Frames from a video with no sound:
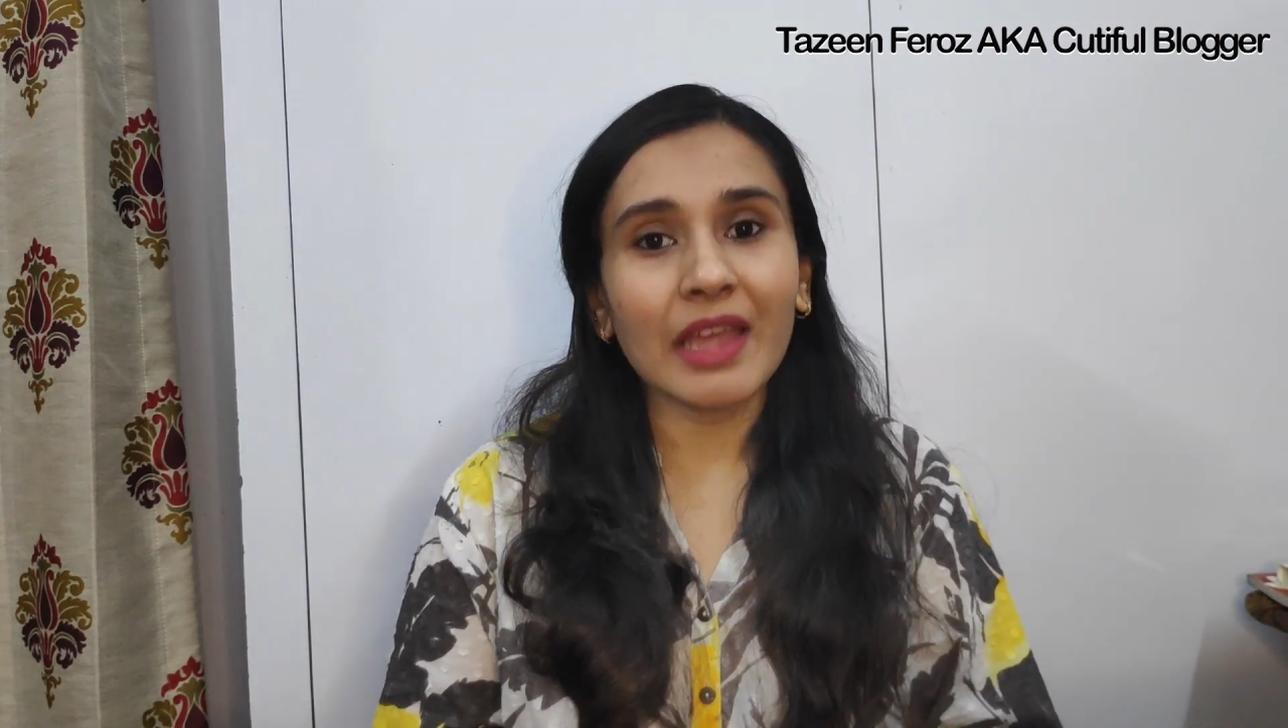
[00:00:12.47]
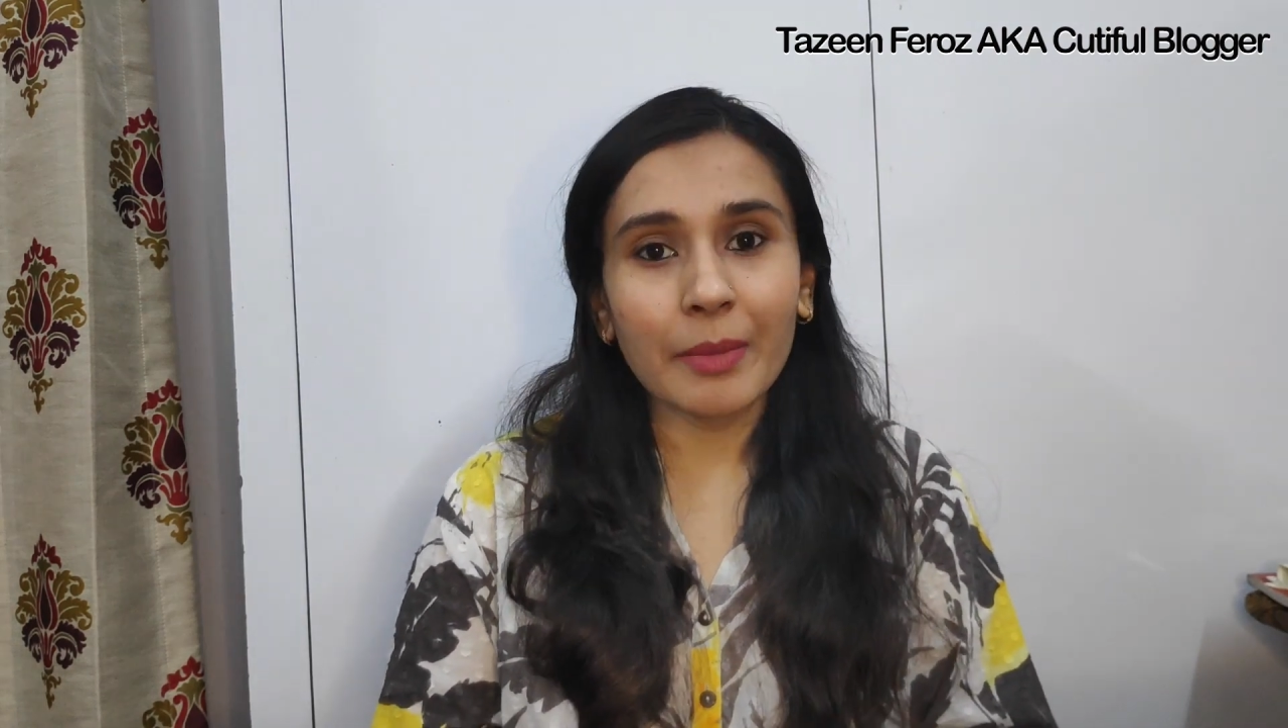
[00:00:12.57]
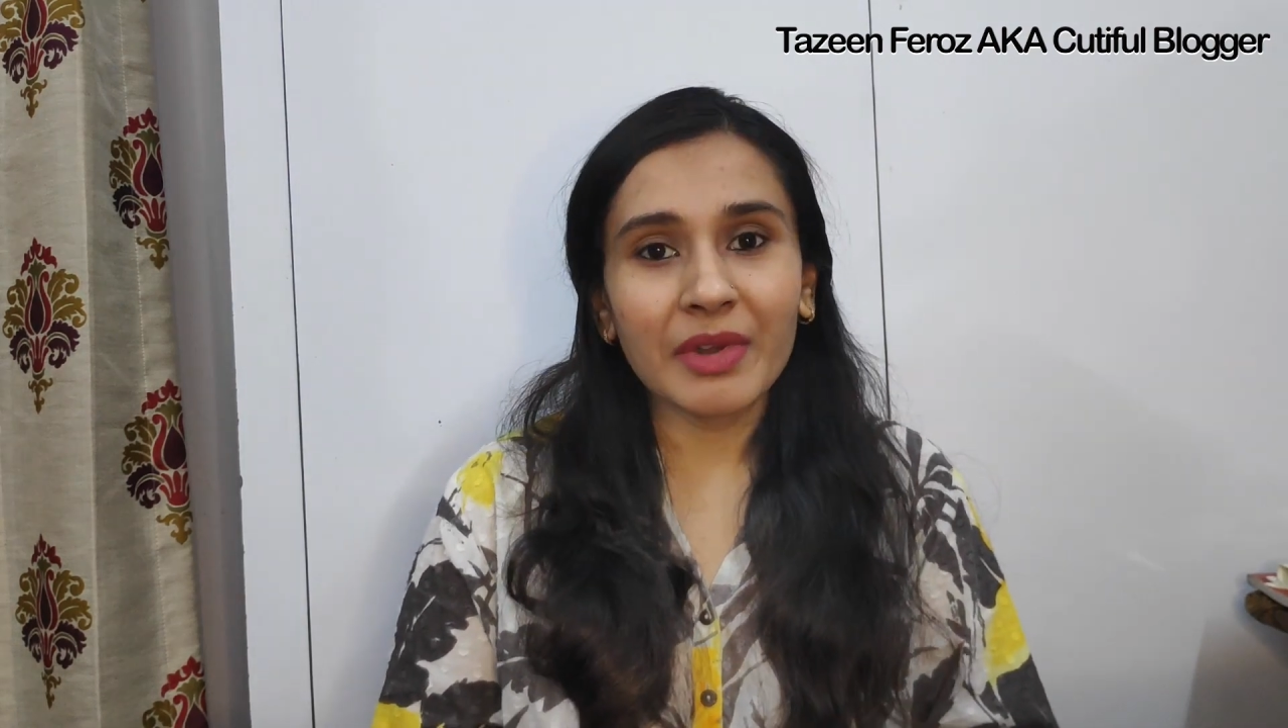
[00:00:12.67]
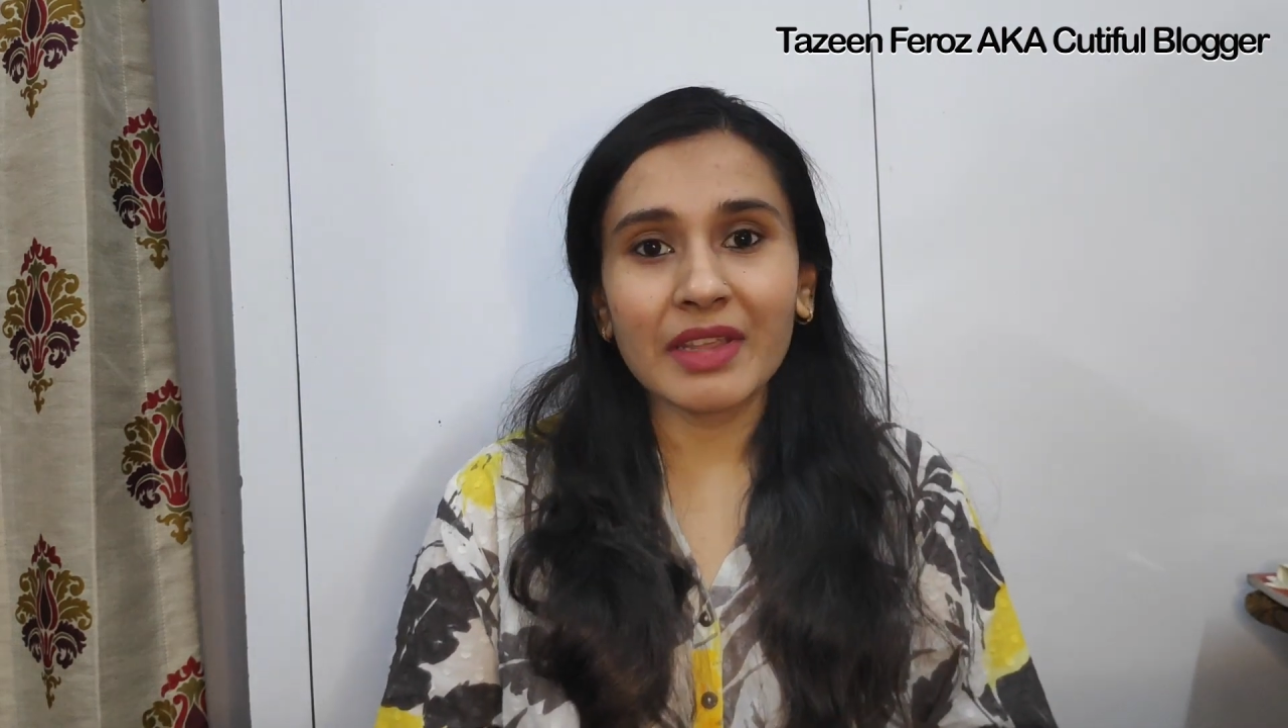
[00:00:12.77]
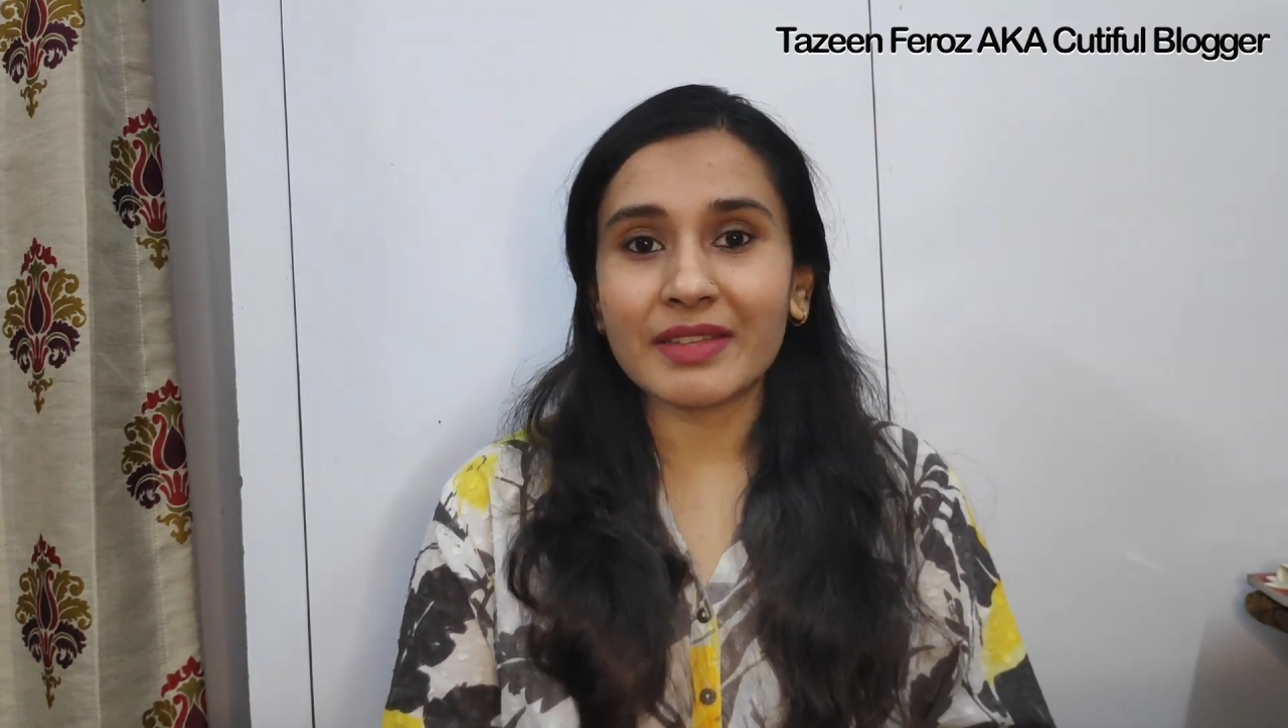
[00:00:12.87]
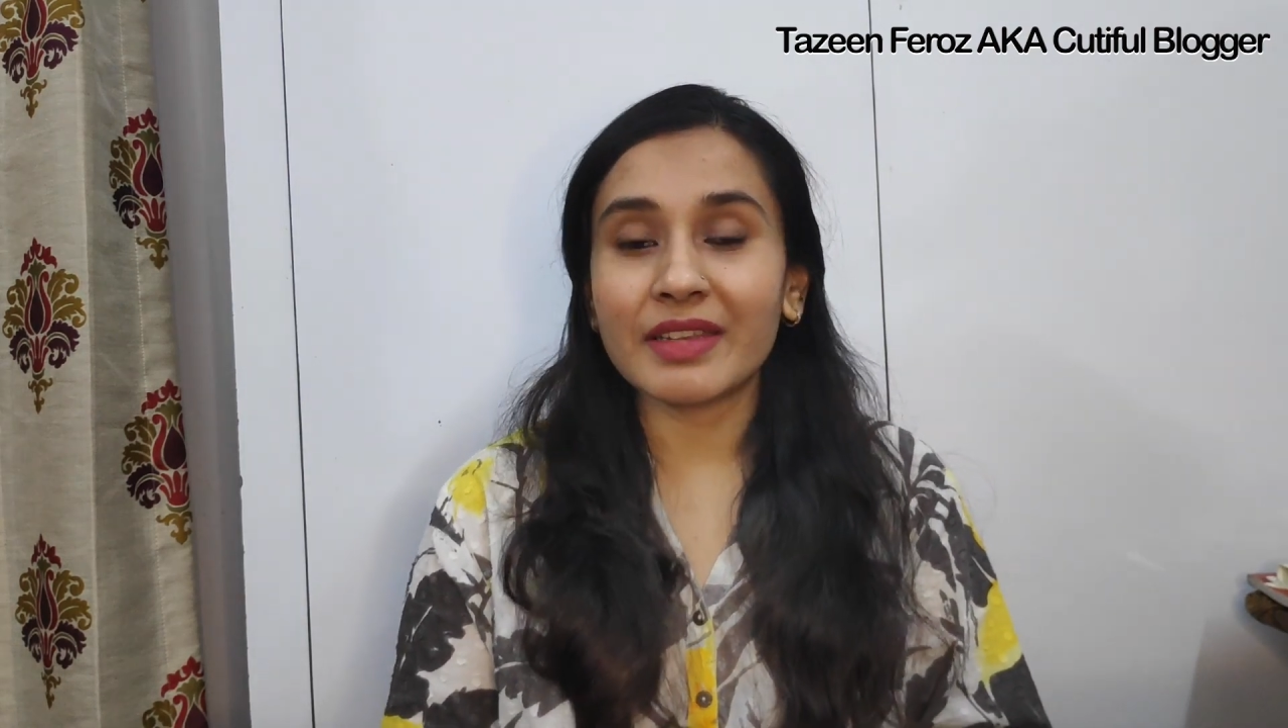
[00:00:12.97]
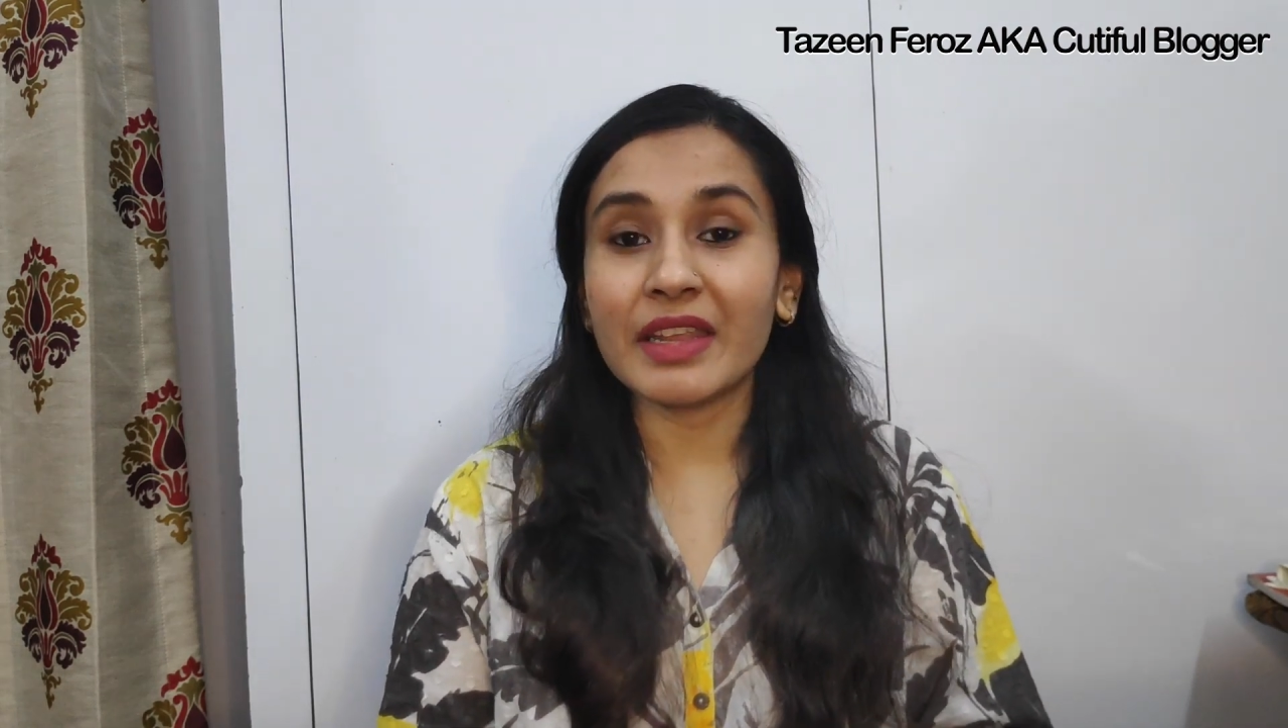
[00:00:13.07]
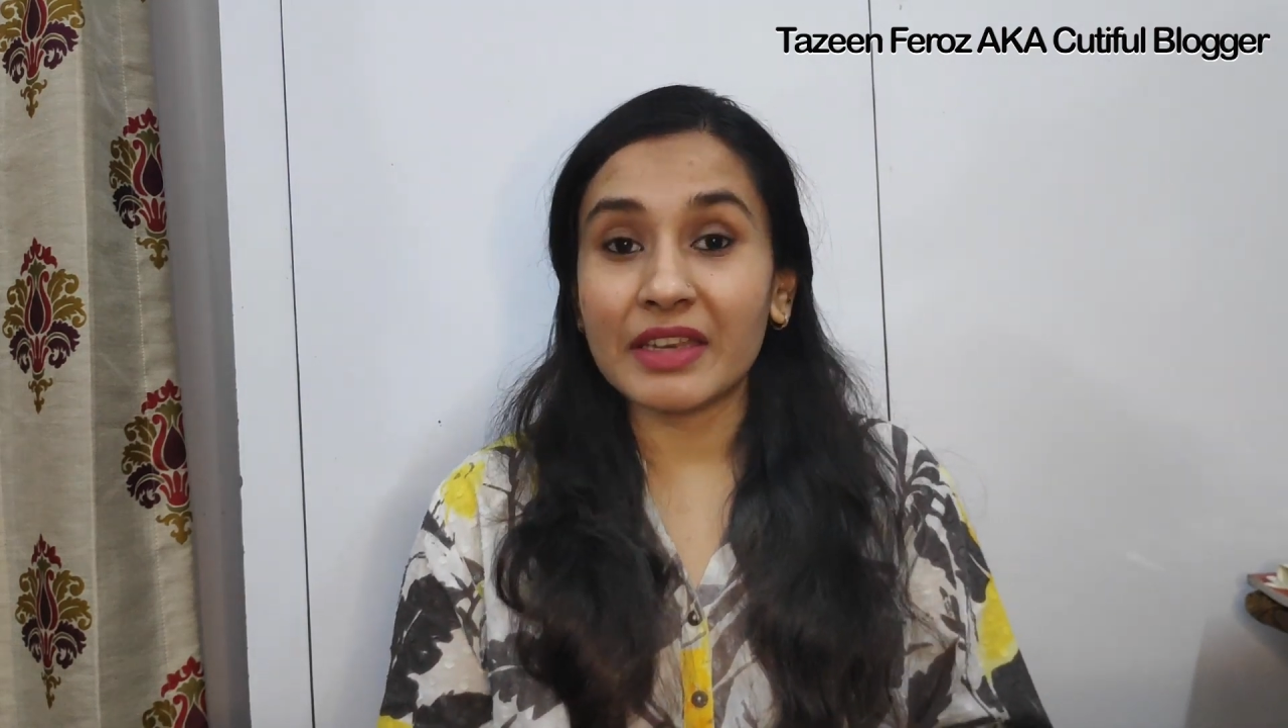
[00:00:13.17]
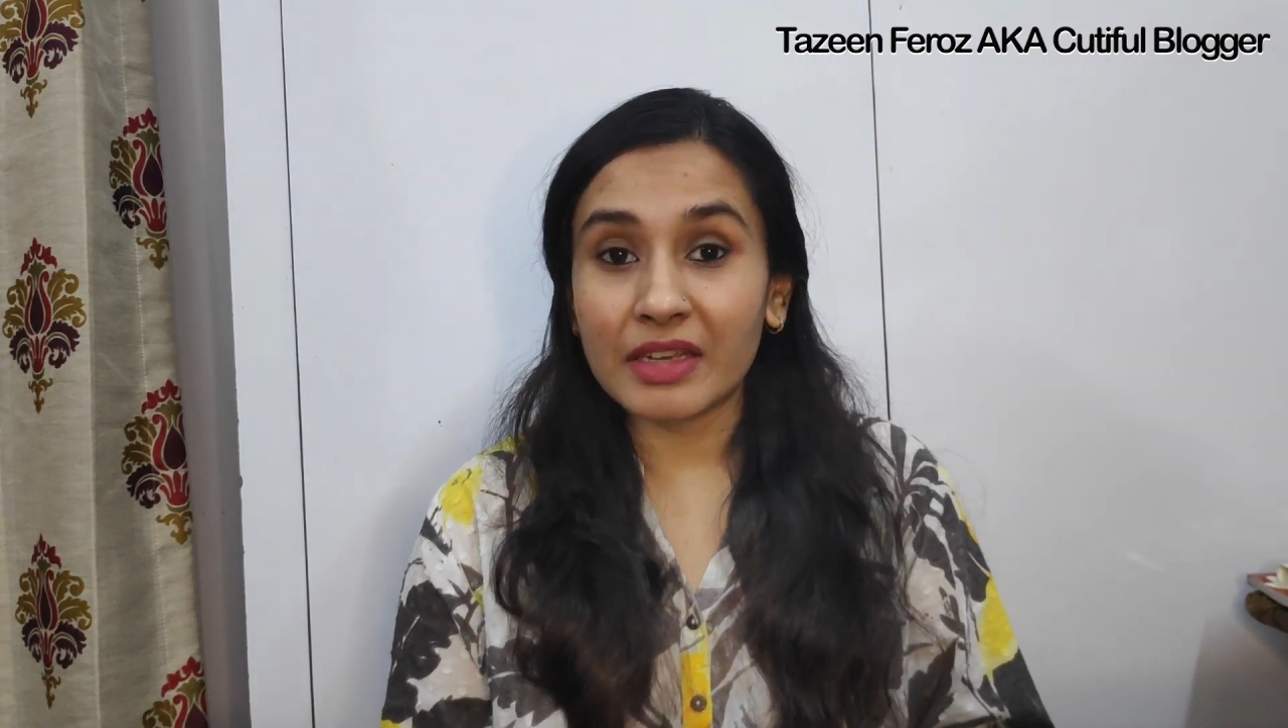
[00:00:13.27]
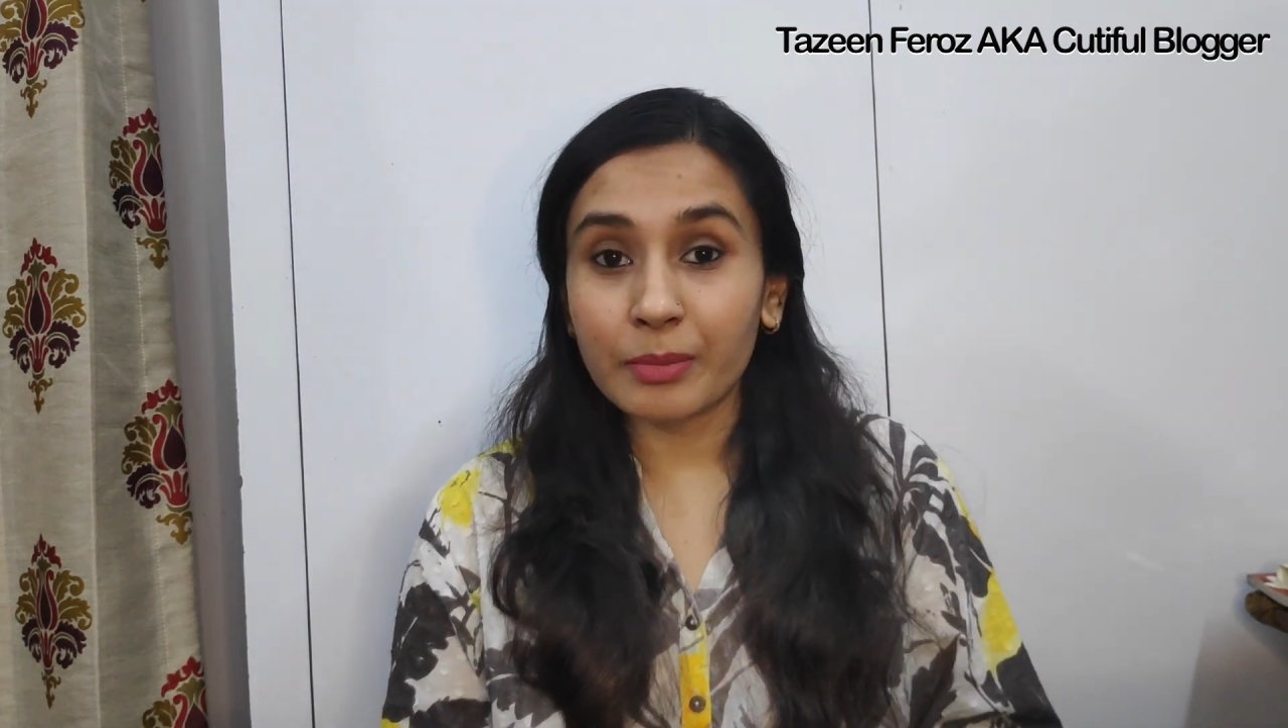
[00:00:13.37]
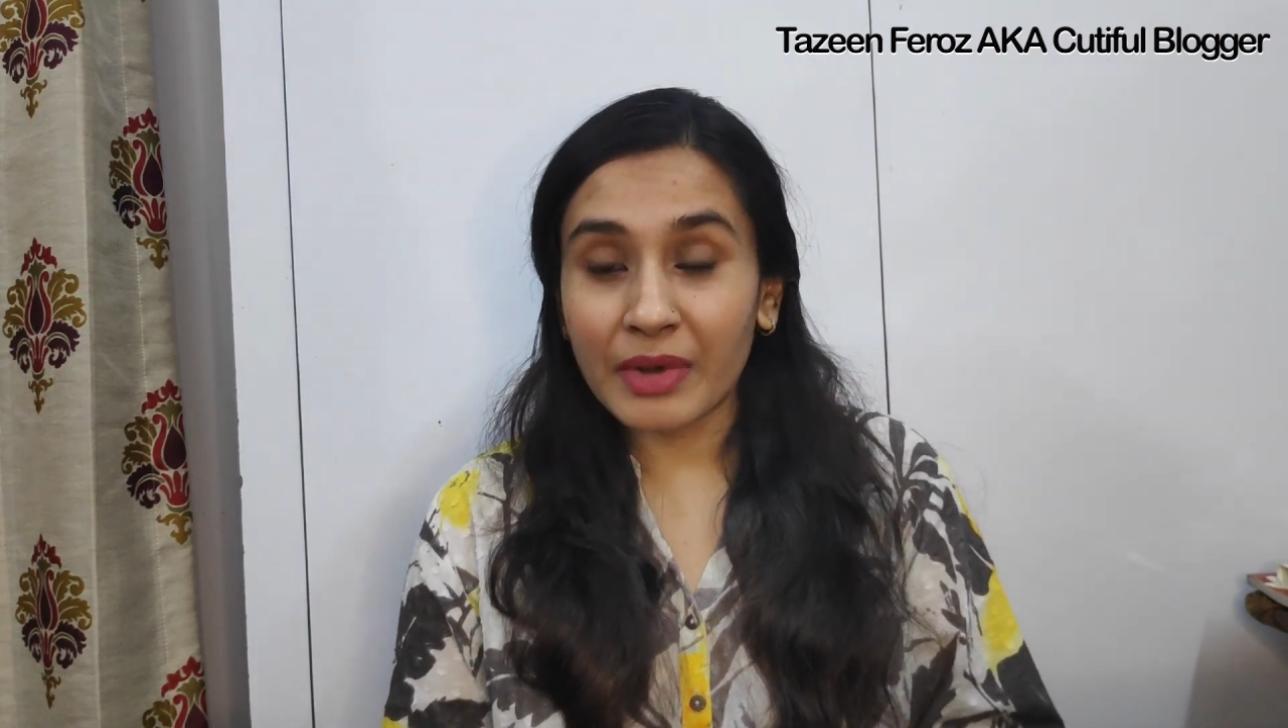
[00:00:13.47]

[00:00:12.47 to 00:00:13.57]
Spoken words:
Habit is an Indian